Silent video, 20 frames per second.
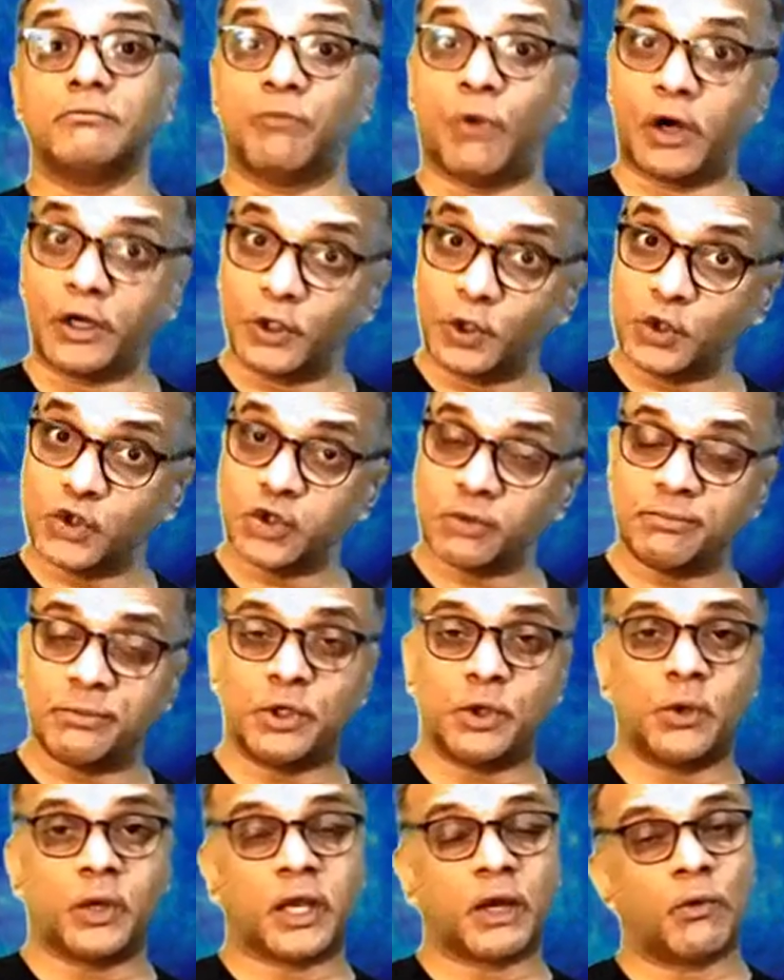what you should
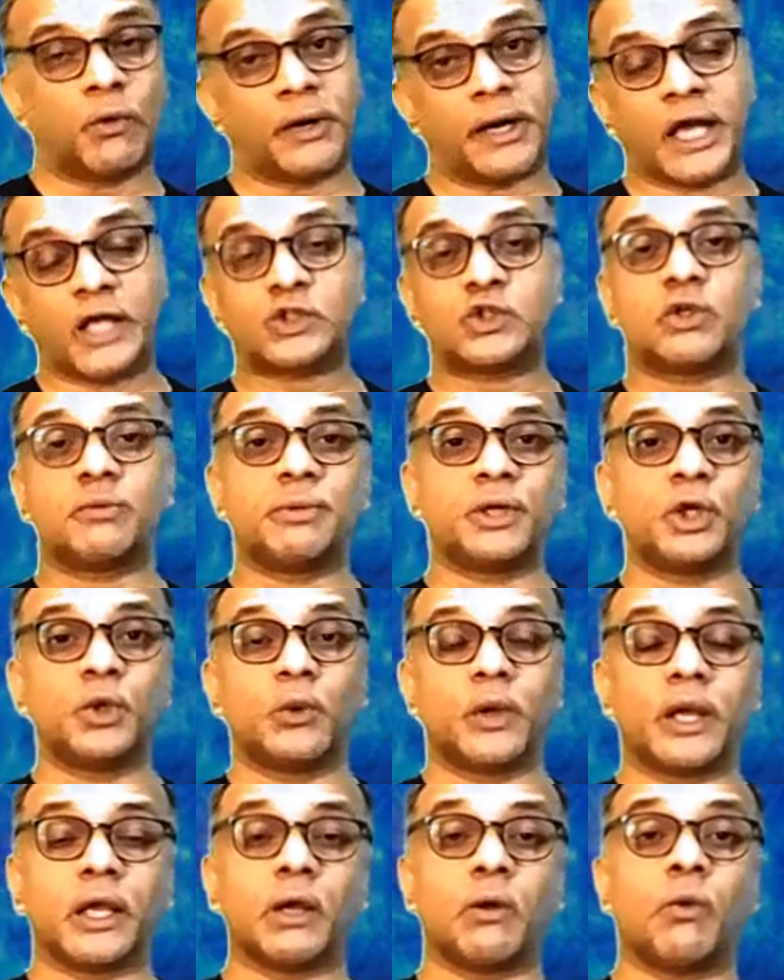be doing, what I should be
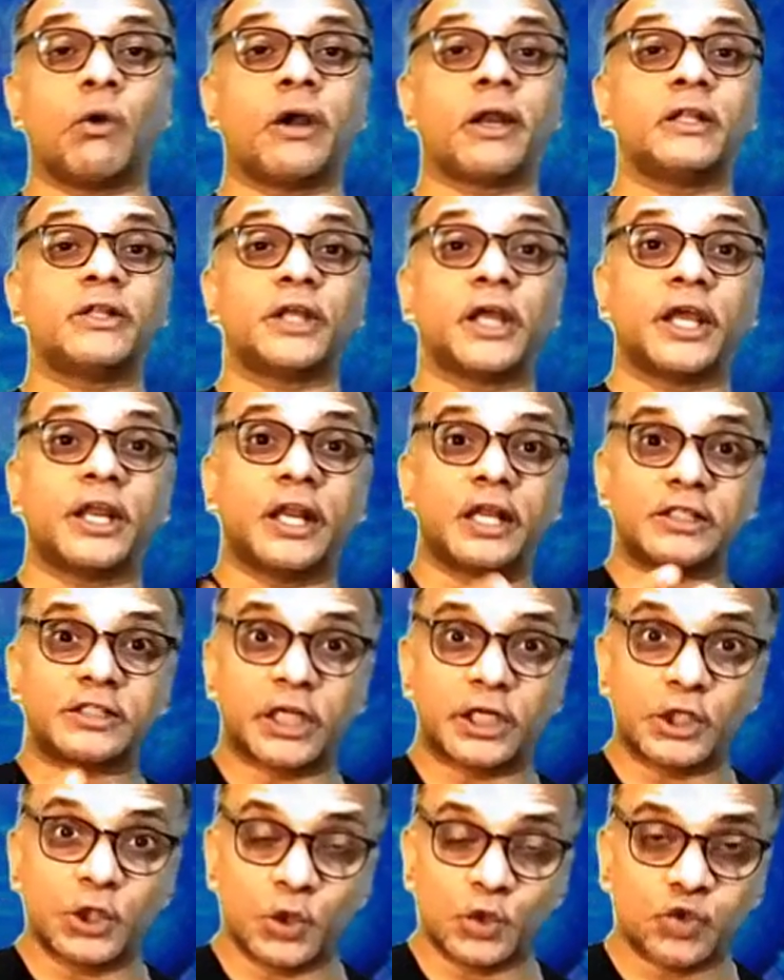doing, what are the
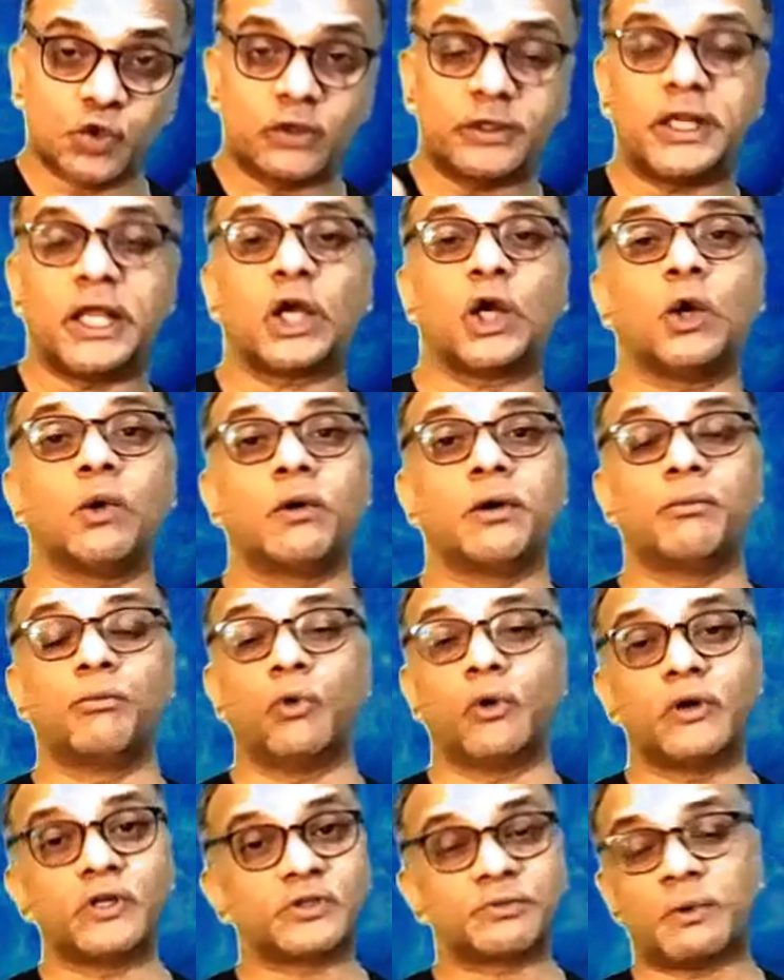areas that you should take over
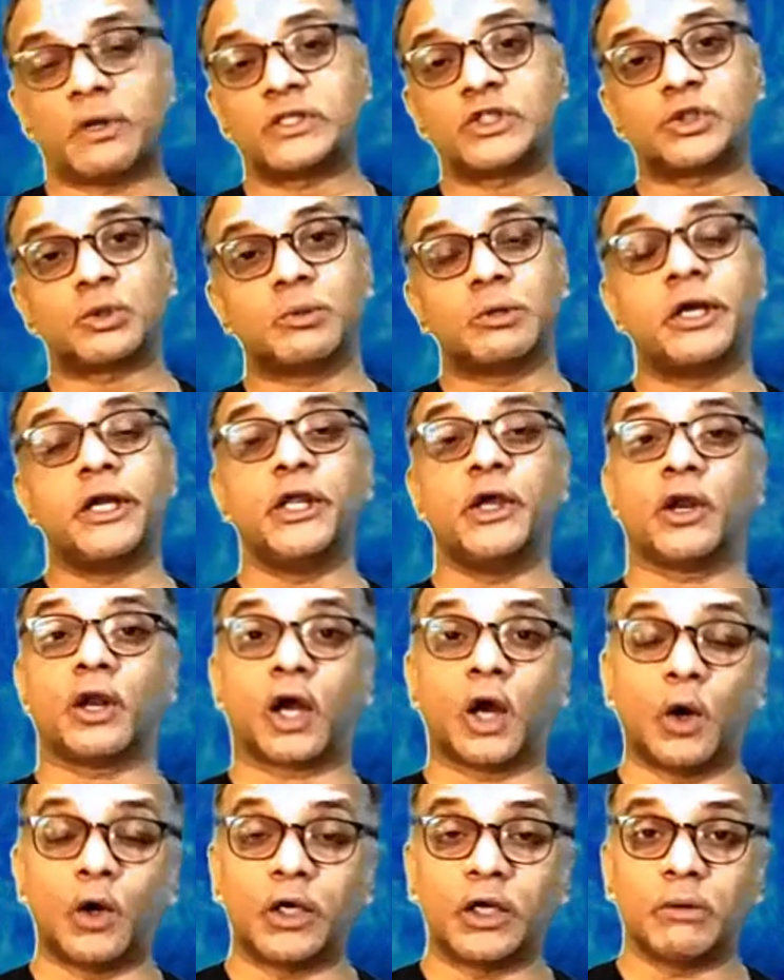more responsibility or
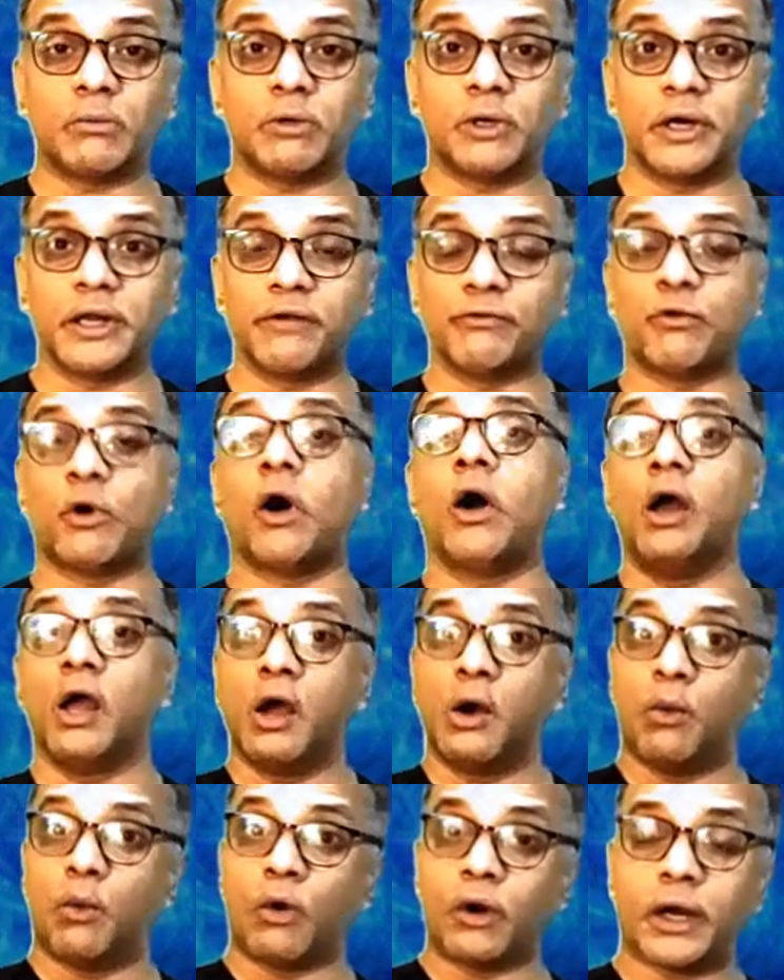accountability for,
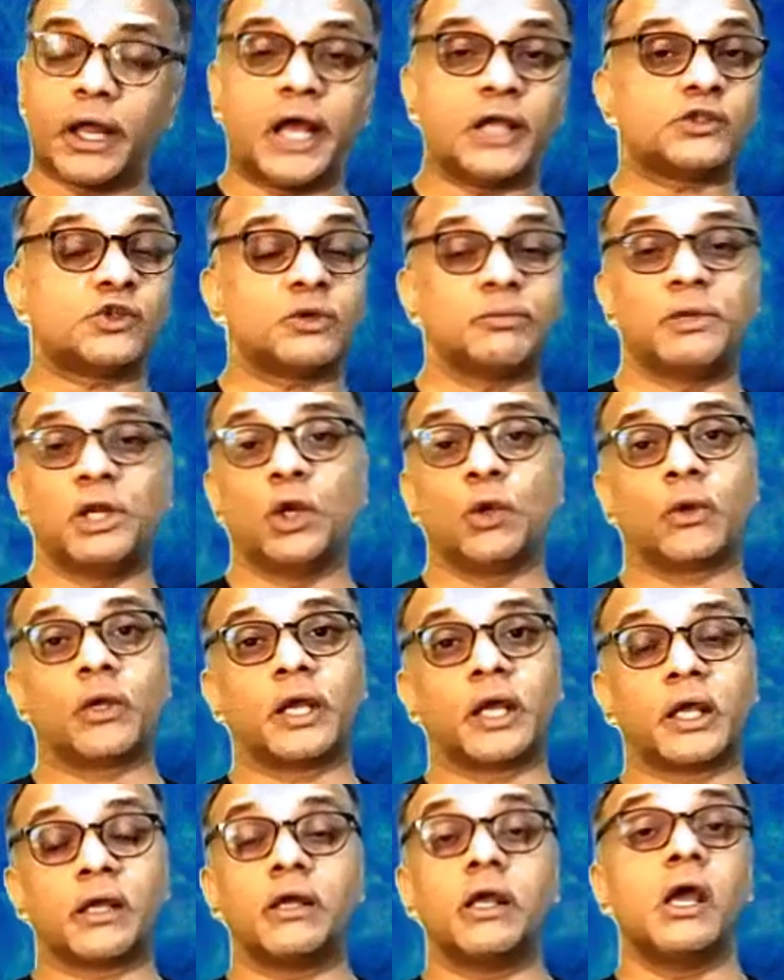what I should be
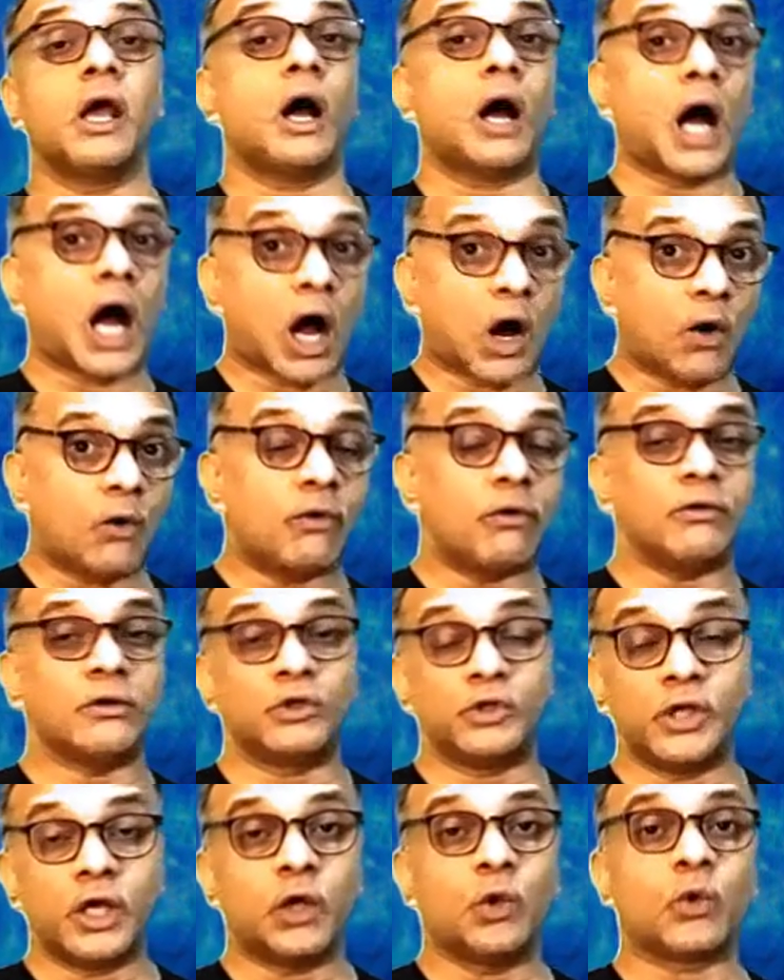looking, how
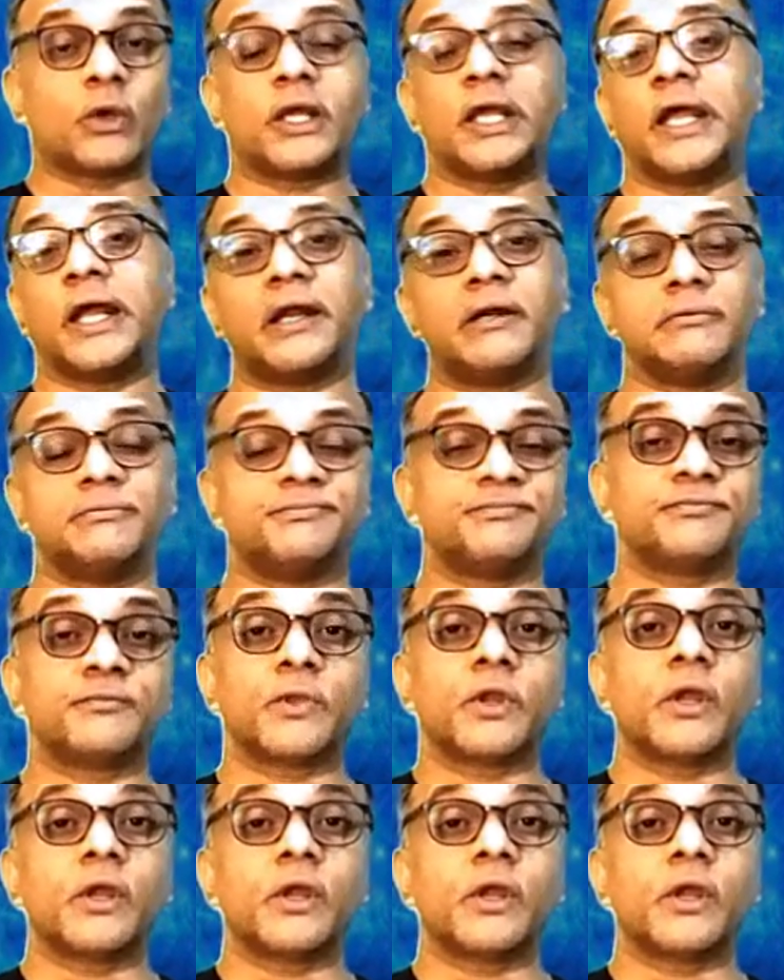we are looking at